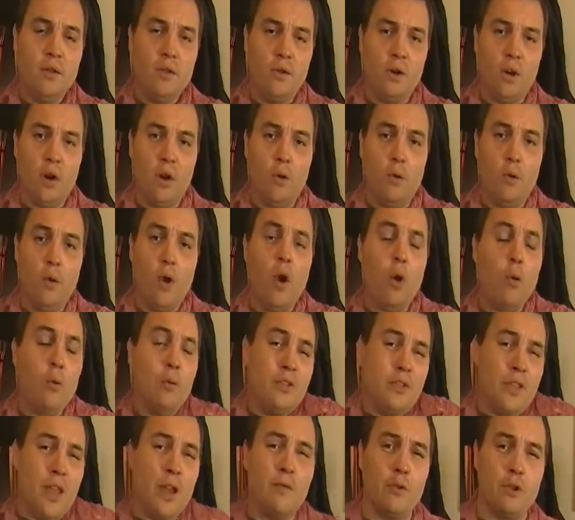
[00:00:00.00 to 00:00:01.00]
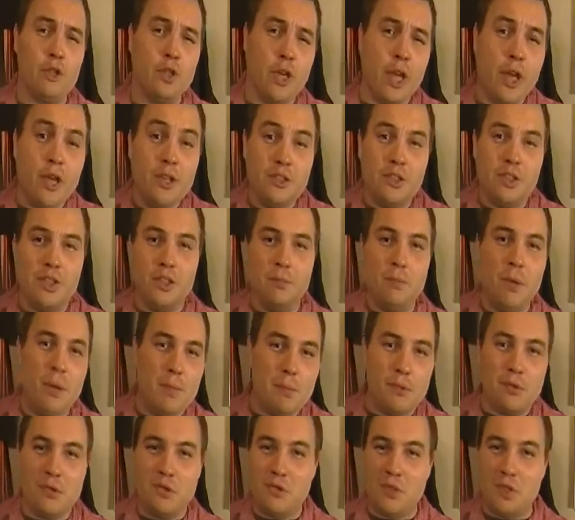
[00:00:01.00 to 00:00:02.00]
They're always ever changing.
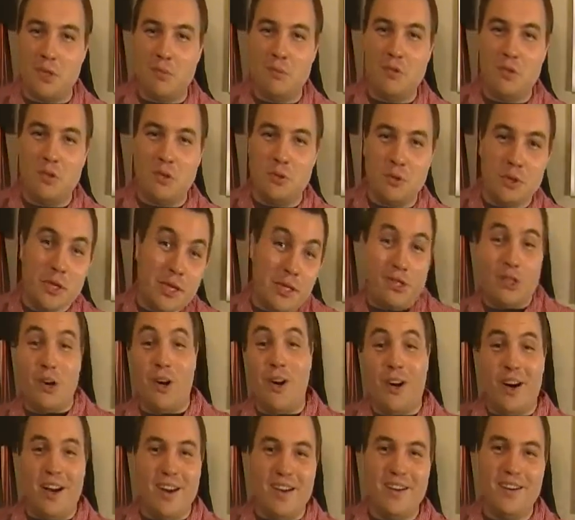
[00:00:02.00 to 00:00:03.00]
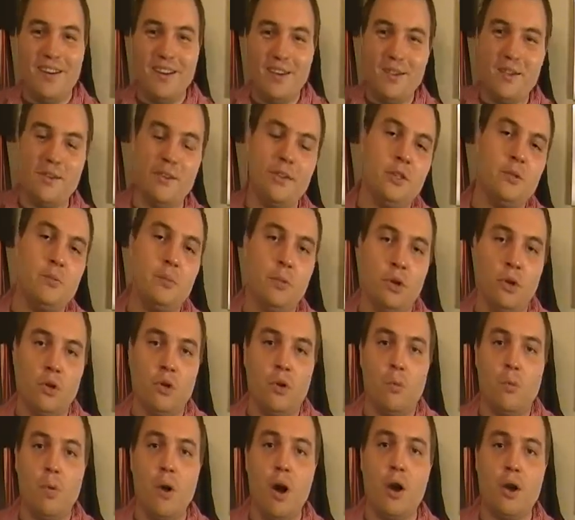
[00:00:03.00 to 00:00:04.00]
People seem to leech on to these
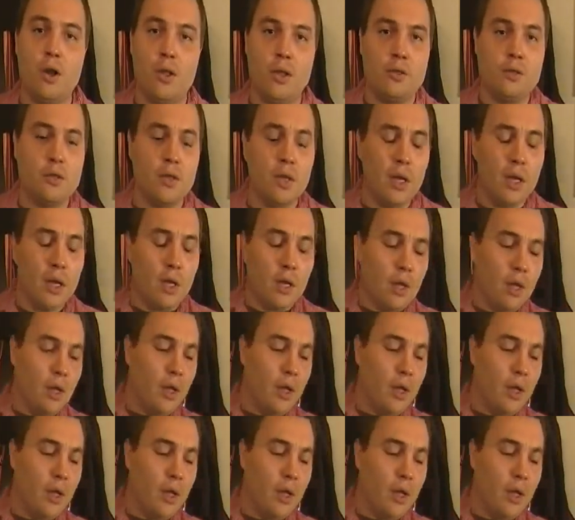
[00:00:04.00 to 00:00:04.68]
political parties,